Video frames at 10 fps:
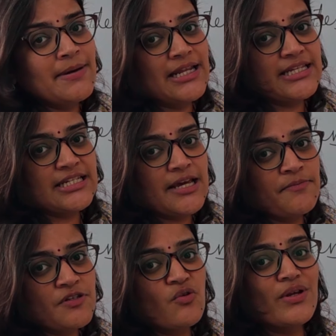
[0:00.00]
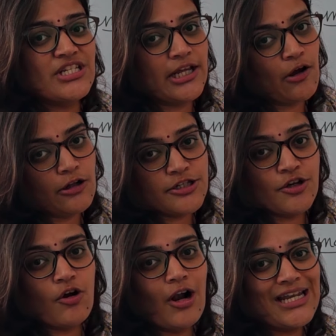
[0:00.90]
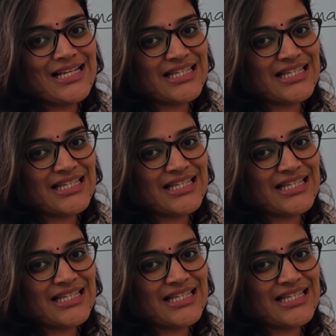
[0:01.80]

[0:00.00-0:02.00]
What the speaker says: meristems, which are also called as